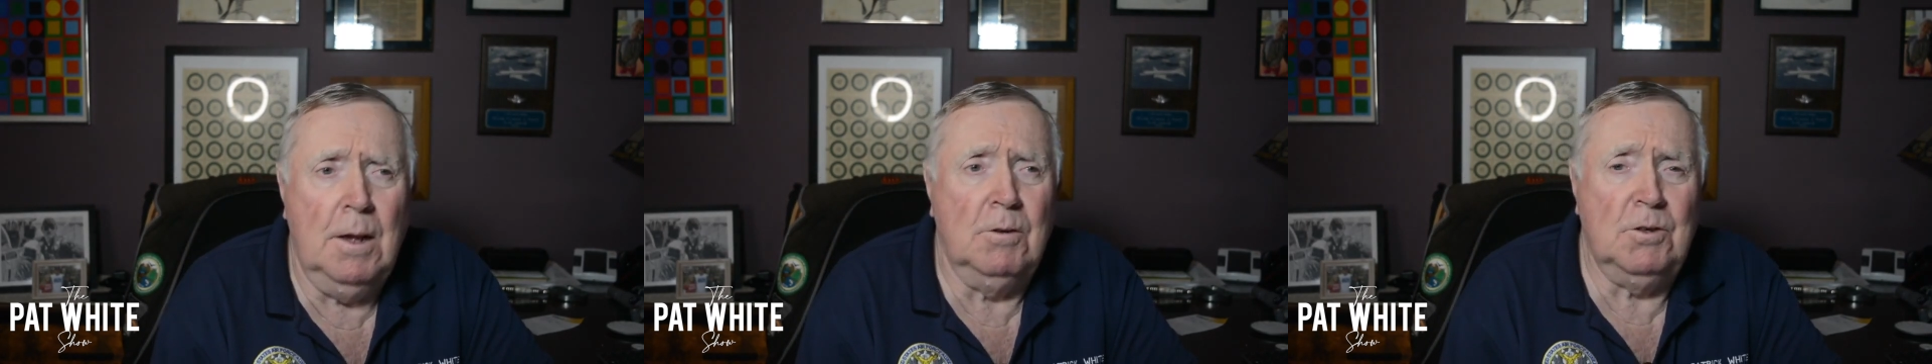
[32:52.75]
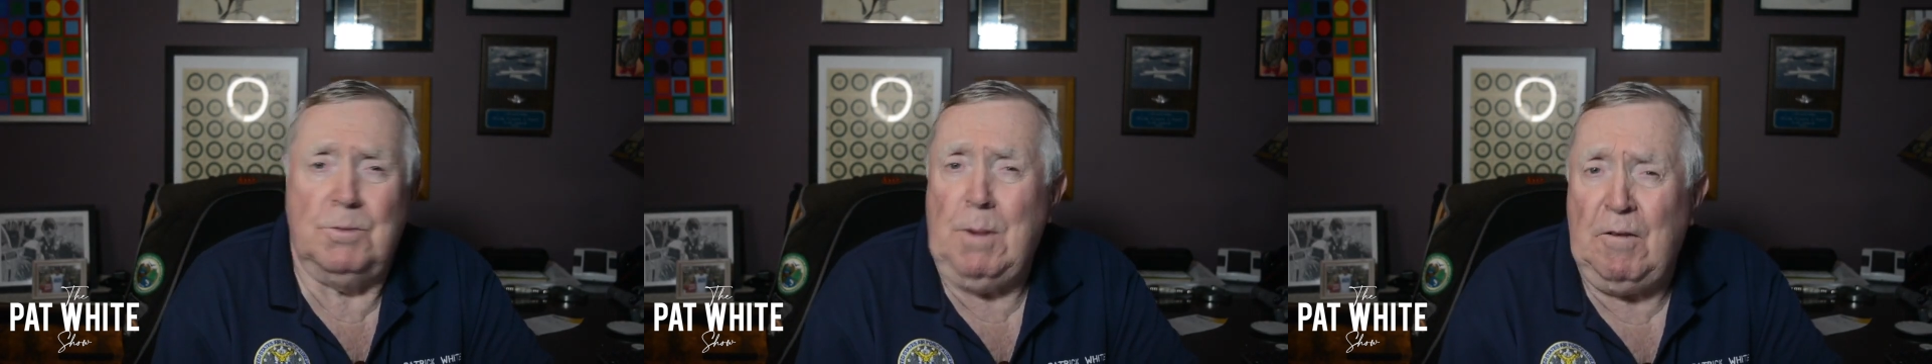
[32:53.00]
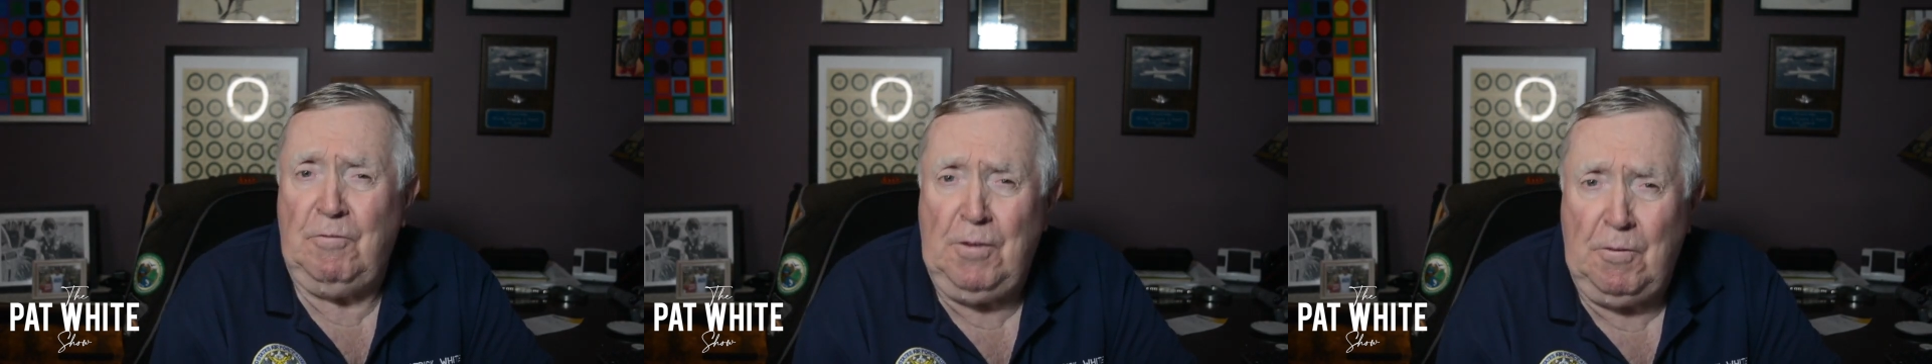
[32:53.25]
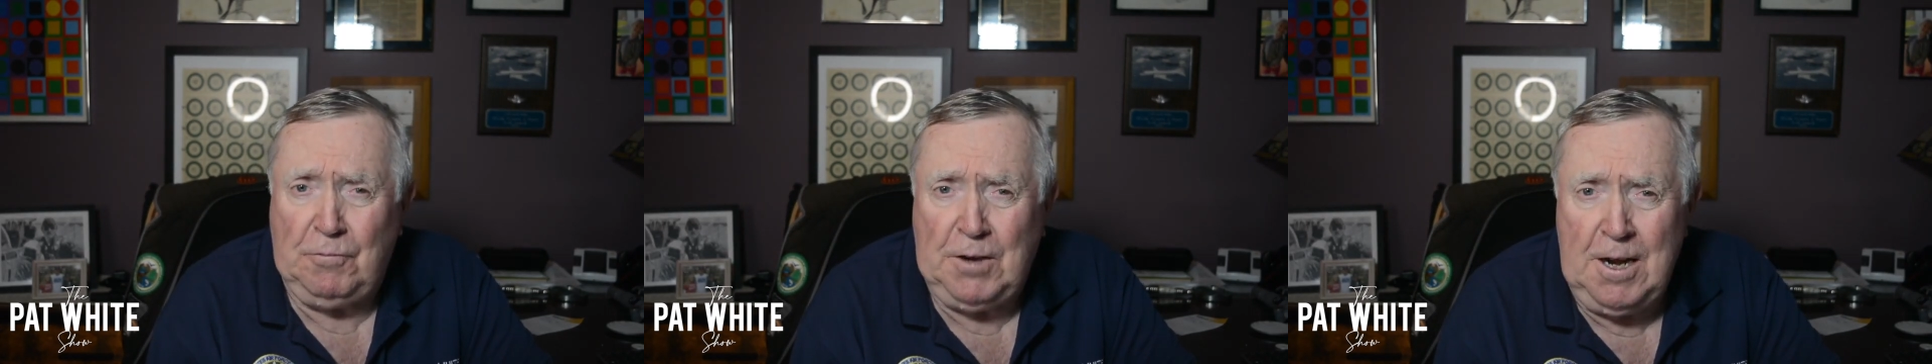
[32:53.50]
which is about
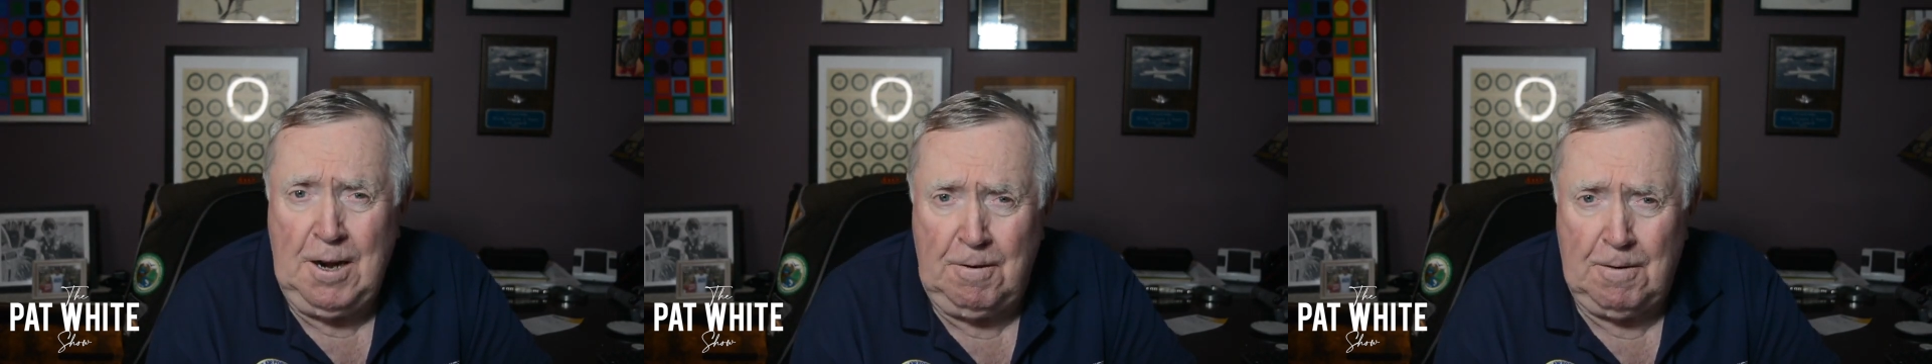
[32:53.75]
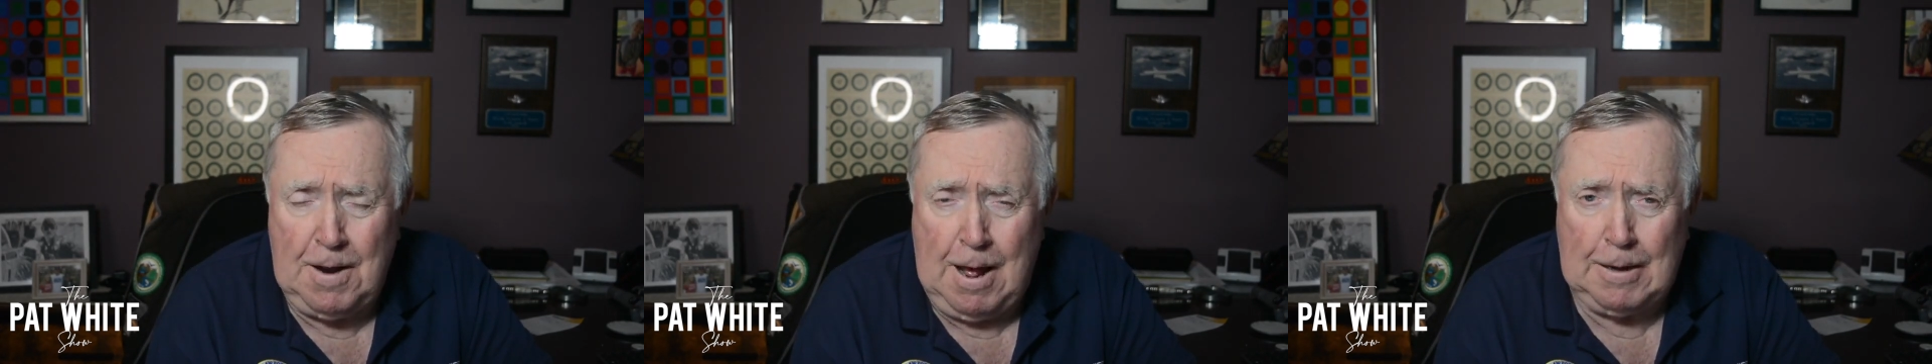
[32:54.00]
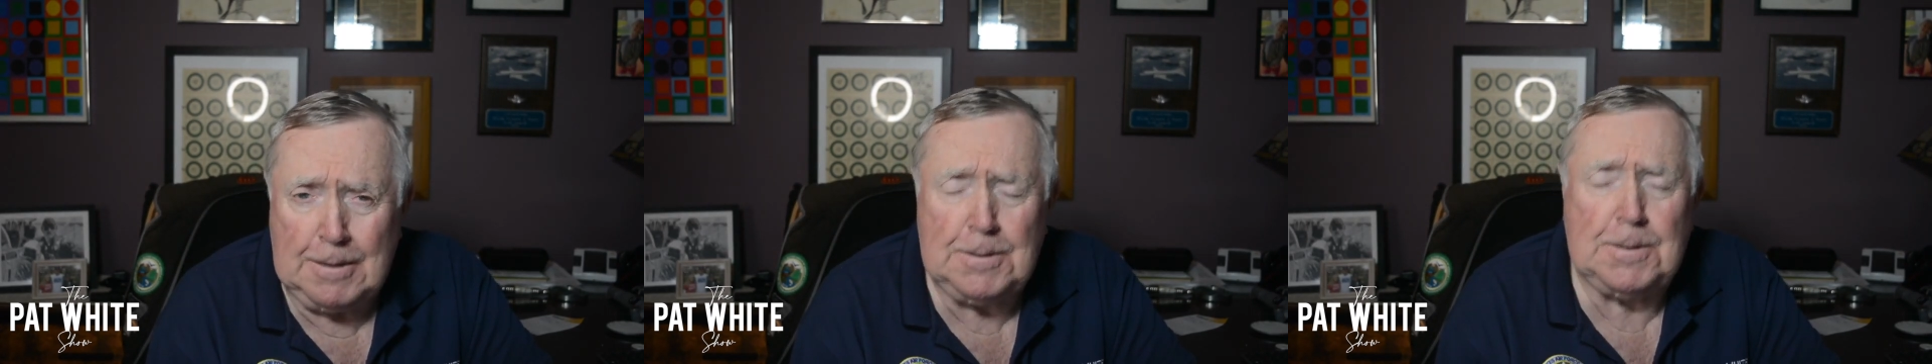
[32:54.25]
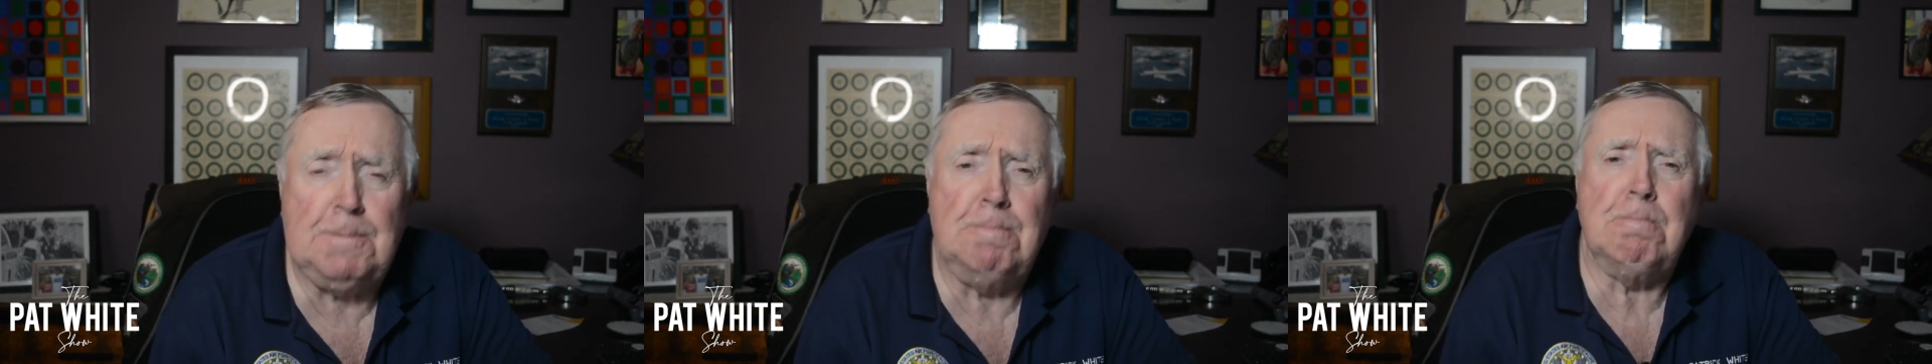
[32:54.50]

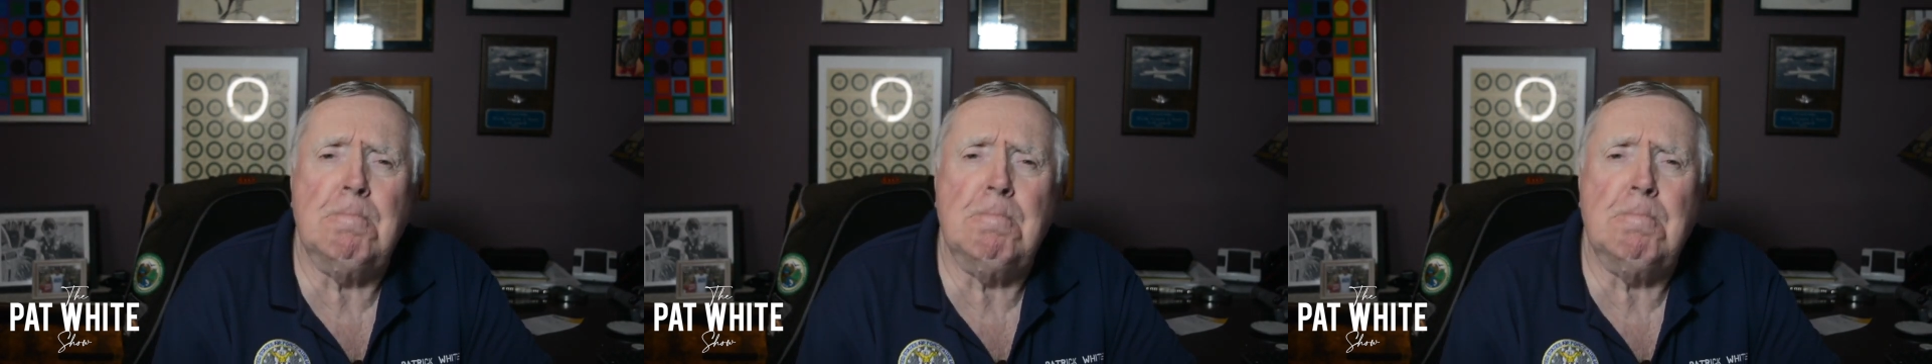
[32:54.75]
$1,500,